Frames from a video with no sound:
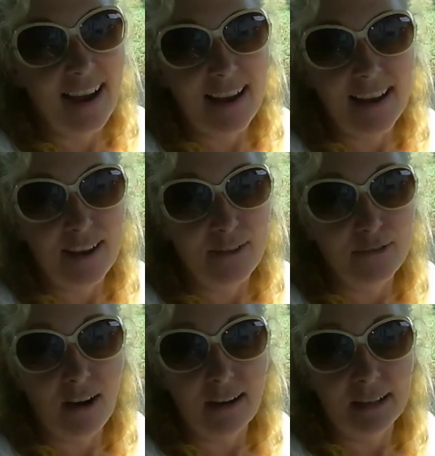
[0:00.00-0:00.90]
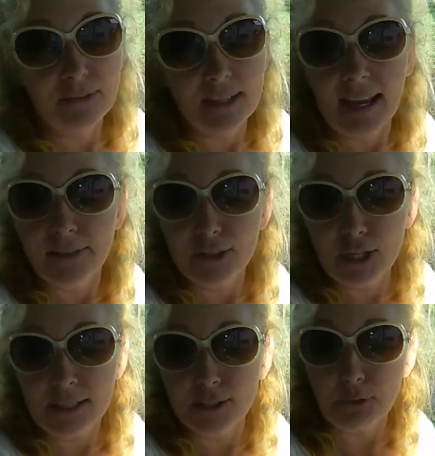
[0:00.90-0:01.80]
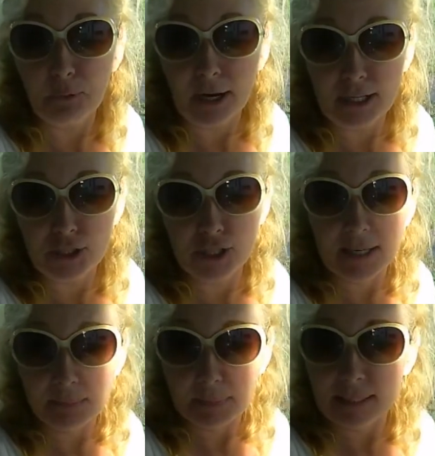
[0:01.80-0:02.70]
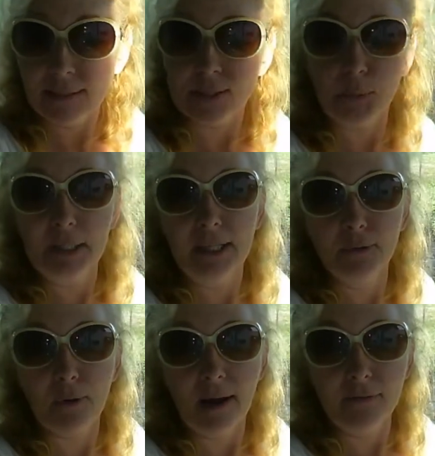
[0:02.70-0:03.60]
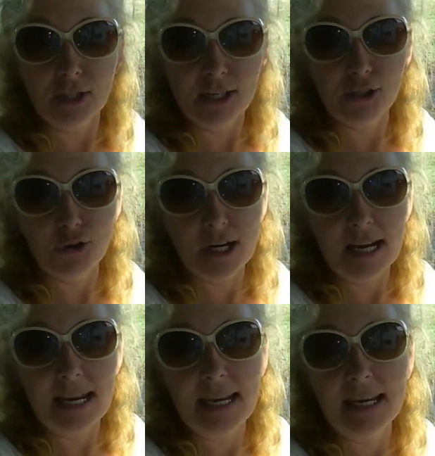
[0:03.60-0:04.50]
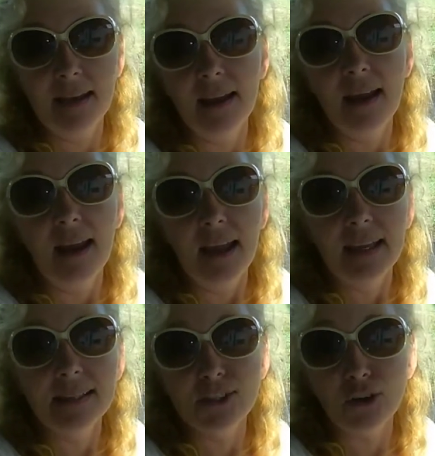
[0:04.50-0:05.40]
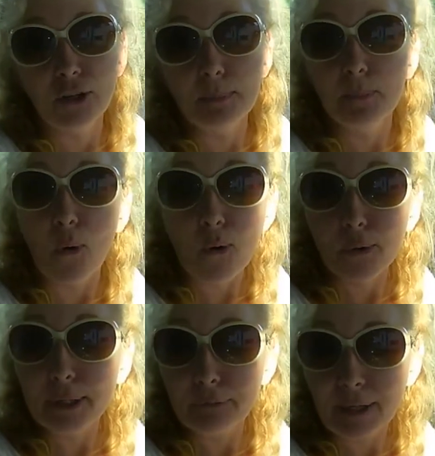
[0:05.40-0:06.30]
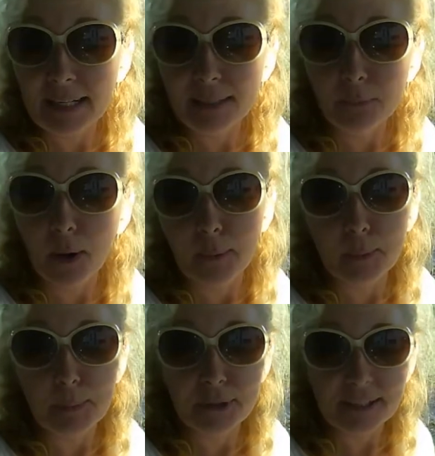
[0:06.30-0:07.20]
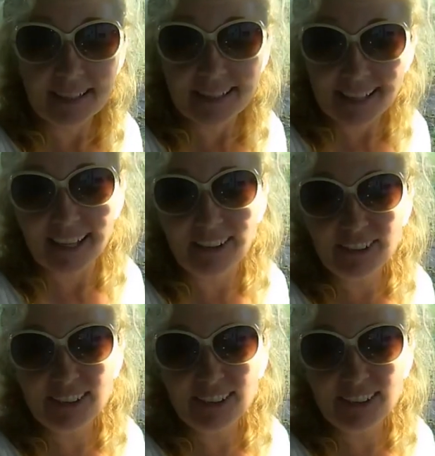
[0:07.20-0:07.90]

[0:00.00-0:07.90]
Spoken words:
I have not even had the chance to ride it yet because when it arrived yesterday it started pouring rain while we were putting it together.